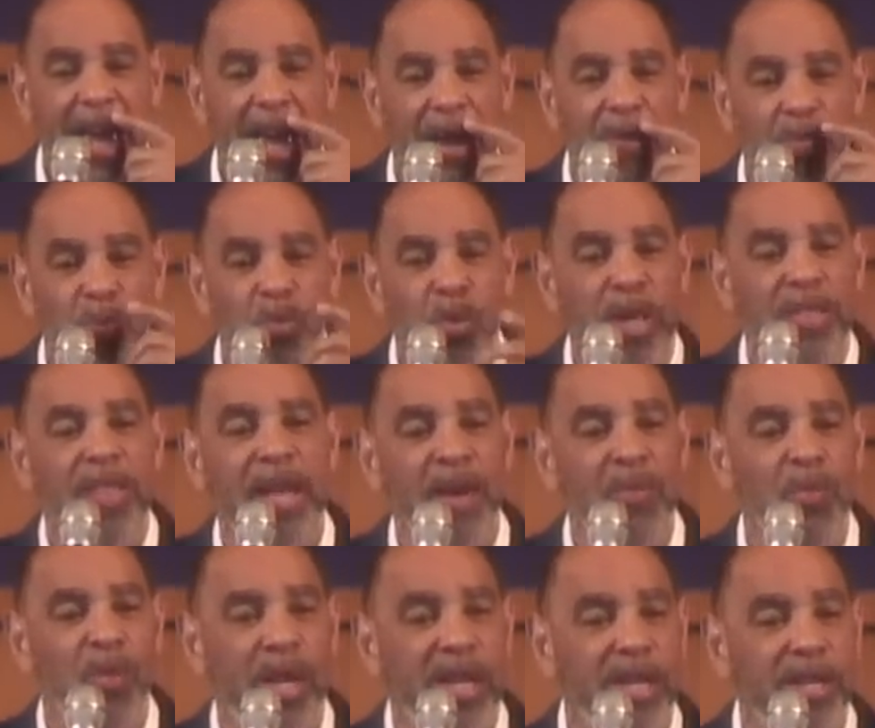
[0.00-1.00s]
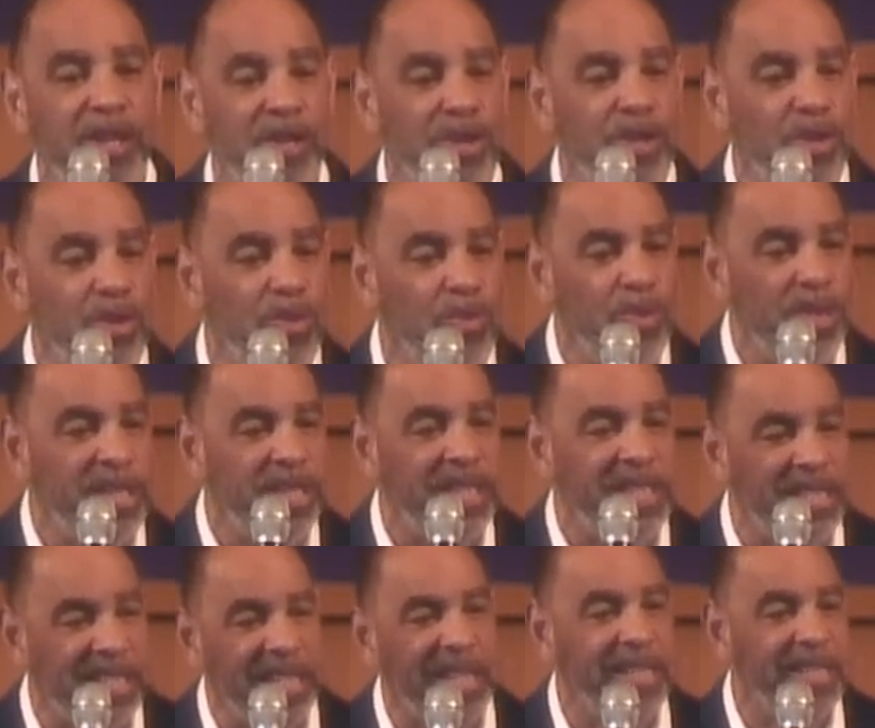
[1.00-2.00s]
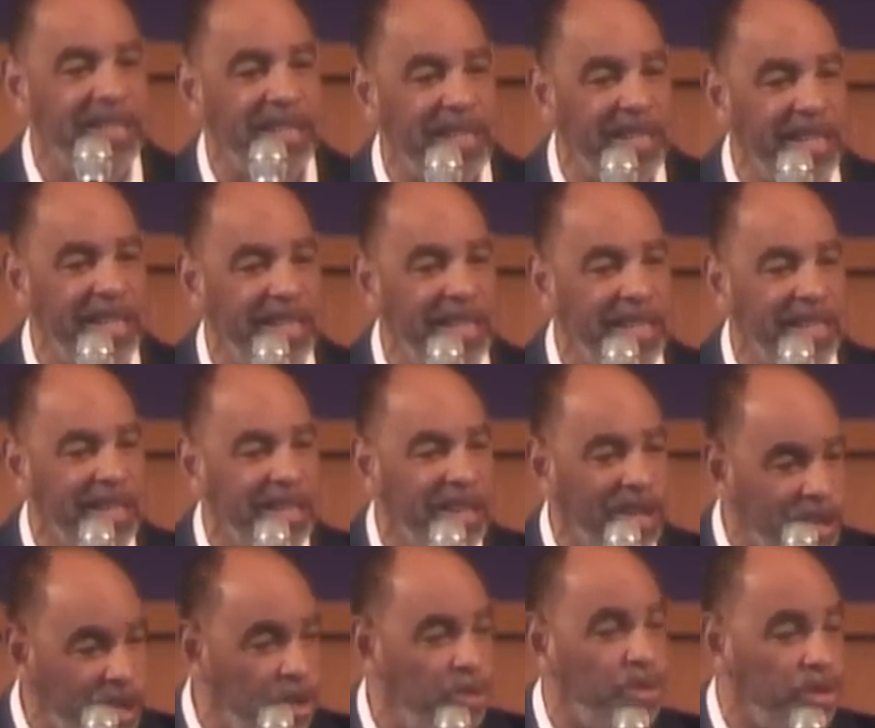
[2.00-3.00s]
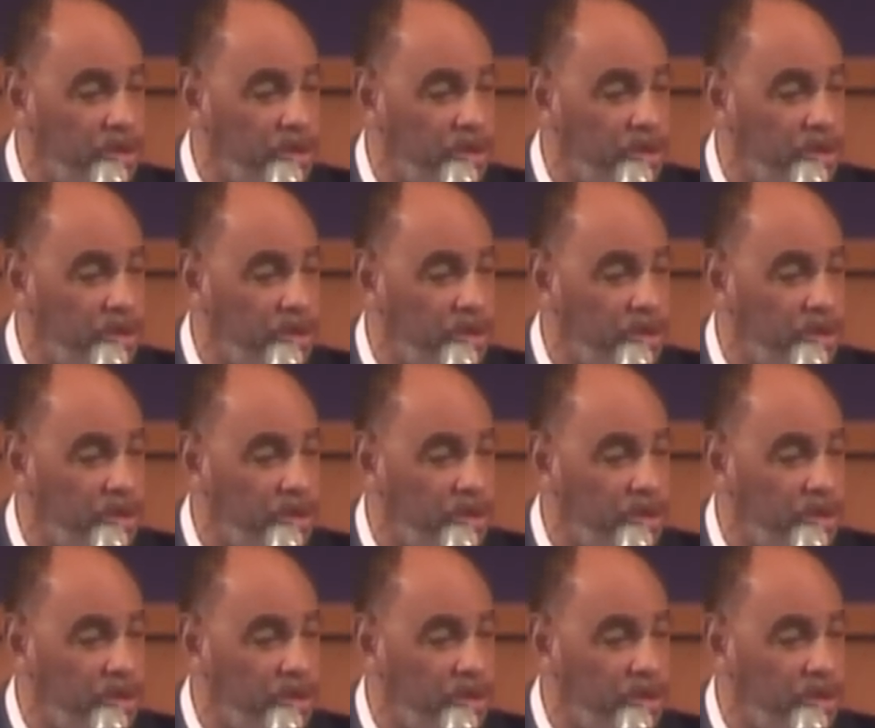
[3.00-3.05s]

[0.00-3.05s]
And what they wanted to do was essentially the